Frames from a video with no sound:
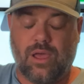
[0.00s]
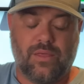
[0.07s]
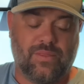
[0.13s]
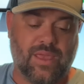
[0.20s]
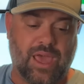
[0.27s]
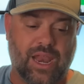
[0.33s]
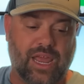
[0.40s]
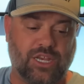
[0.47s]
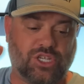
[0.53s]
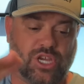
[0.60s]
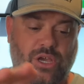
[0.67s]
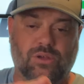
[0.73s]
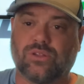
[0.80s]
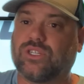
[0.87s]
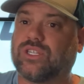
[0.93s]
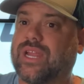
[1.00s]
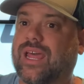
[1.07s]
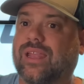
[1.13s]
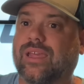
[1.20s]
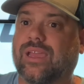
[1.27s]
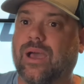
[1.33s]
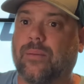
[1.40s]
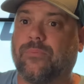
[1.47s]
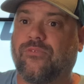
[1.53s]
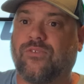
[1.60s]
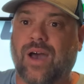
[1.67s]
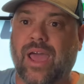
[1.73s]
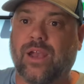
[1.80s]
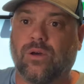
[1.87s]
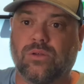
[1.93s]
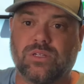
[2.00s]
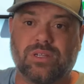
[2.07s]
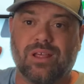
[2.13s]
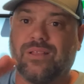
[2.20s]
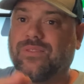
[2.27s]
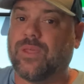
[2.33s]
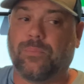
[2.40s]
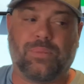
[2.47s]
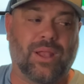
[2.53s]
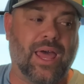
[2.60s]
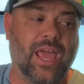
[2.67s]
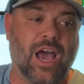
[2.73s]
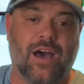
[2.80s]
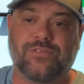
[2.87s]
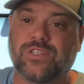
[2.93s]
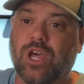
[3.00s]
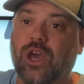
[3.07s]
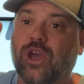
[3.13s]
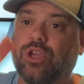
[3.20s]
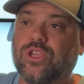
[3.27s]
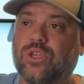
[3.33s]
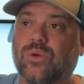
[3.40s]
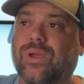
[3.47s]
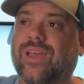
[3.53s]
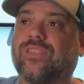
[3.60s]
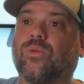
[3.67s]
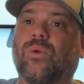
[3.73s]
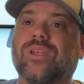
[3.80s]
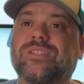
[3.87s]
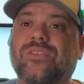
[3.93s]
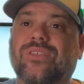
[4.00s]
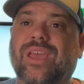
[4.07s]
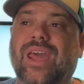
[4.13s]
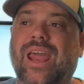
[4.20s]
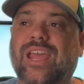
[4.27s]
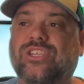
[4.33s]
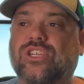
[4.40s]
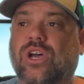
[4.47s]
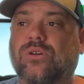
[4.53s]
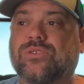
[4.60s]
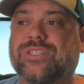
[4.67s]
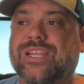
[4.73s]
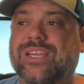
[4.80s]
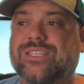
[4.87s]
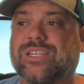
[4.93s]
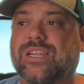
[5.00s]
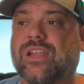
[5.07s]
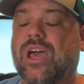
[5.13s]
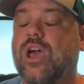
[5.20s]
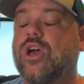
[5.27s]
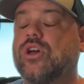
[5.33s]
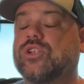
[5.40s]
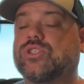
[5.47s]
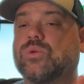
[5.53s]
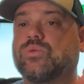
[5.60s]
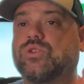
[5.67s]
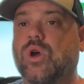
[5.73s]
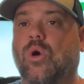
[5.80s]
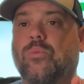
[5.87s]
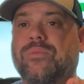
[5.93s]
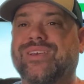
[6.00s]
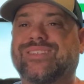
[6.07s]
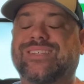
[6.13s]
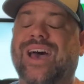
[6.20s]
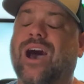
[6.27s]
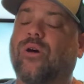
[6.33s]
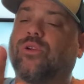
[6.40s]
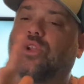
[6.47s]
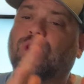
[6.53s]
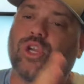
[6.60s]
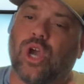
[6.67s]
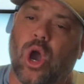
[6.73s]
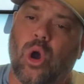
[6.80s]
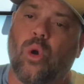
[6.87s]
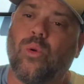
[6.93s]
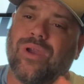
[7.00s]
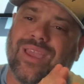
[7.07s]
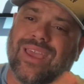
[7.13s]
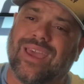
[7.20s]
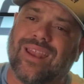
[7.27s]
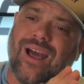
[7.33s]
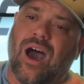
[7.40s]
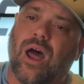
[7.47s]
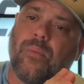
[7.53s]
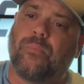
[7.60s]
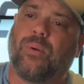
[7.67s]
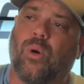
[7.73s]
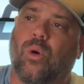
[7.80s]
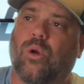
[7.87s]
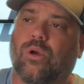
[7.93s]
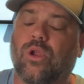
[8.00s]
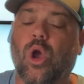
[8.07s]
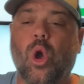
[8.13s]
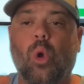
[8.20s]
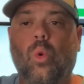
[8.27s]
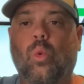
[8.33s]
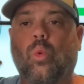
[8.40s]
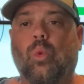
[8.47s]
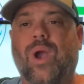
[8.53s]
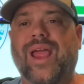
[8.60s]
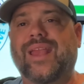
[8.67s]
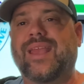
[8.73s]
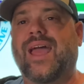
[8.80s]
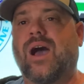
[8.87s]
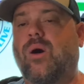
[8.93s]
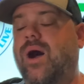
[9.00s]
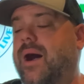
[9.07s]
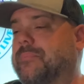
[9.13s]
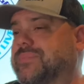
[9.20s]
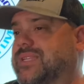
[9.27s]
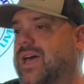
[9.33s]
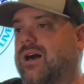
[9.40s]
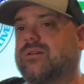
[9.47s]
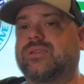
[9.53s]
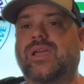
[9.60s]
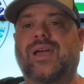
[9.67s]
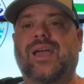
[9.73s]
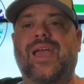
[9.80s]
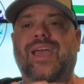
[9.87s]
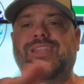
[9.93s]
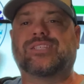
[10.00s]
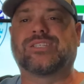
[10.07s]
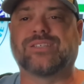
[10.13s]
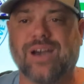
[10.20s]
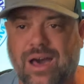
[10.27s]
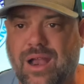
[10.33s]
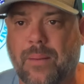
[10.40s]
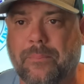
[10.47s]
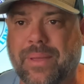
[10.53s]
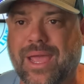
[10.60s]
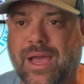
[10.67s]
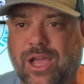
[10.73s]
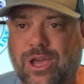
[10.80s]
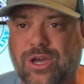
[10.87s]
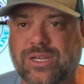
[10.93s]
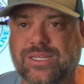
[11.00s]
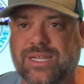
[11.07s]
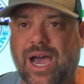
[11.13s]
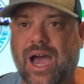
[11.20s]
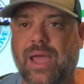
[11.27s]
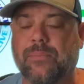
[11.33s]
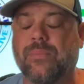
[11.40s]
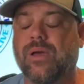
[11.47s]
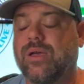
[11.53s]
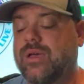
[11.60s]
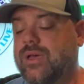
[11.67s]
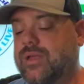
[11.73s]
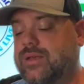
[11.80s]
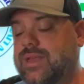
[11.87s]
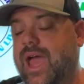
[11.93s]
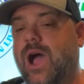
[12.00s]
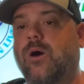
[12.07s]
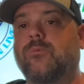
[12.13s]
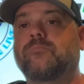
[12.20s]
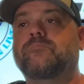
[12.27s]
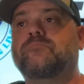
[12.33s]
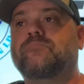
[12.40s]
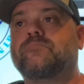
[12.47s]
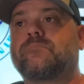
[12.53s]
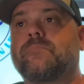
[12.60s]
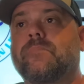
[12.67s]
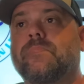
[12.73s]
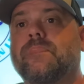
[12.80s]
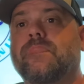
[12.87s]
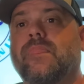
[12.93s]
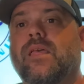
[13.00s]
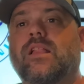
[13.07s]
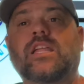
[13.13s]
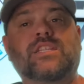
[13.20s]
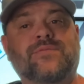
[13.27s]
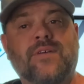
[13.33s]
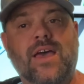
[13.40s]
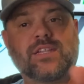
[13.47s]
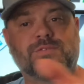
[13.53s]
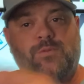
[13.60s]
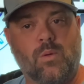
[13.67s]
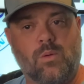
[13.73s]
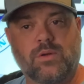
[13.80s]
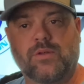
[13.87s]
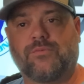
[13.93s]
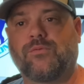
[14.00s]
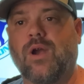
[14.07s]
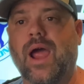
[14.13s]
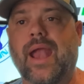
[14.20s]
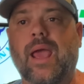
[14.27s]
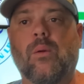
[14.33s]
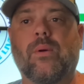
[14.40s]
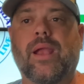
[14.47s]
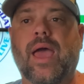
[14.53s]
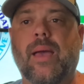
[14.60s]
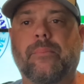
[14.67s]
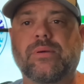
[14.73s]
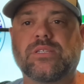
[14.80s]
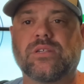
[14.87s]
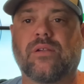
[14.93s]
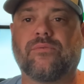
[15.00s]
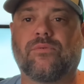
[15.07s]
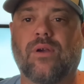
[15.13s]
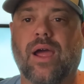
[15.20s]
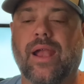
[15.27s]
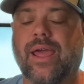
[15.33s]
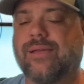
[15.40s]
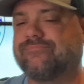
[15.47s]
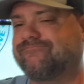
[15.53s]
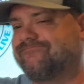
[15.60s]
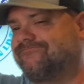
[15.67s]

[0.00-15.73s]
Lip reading: The NHL Stanley Cup Finals, the playoffs. You get the rest of the NHL season. So don't miss out. Go get on board right now. I'm telling you, it's going to be a good time. Now, let's fast forward to Friday. What happens on Friday?